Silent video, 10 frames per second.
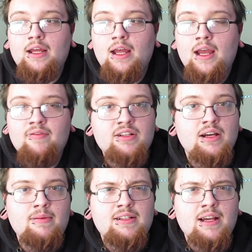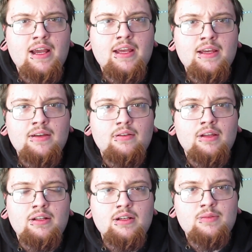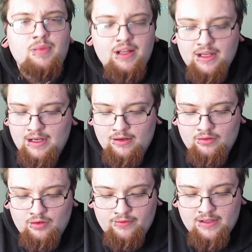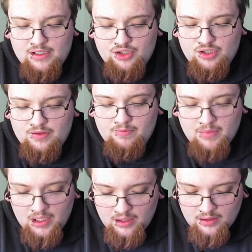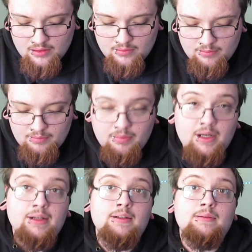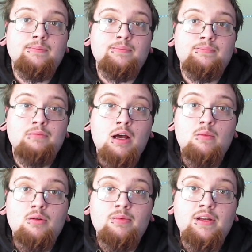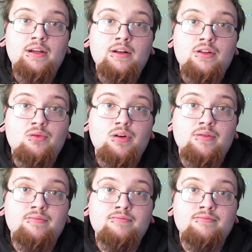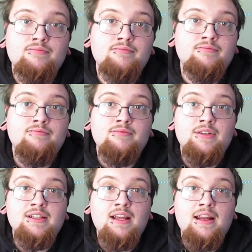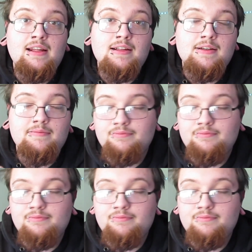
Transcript: Every time I take a hit, it does blink. I don't know if that's just me, but I'm opening another one because I need it.